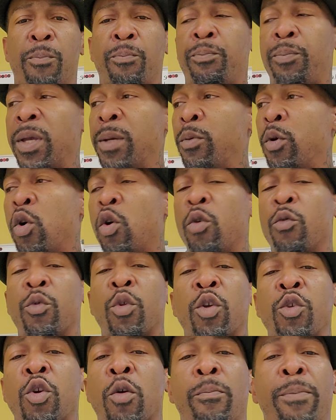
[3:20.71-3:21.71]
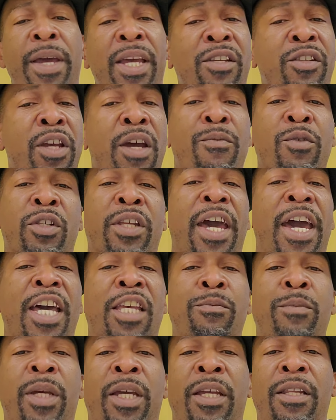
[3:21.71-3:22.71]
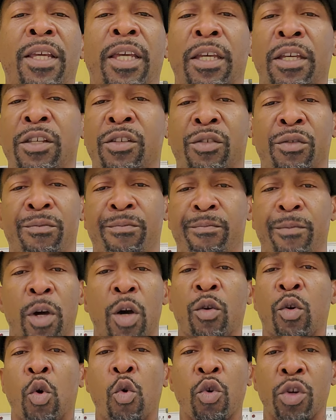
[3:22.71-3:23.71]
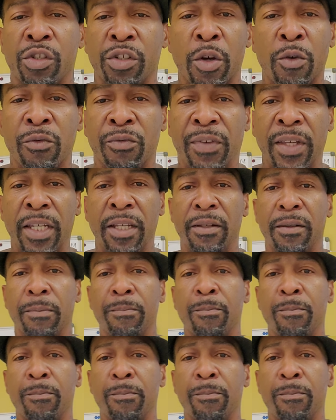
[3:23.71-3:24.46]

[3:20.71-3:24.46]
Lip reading: your best advertisement is, of course, on feet.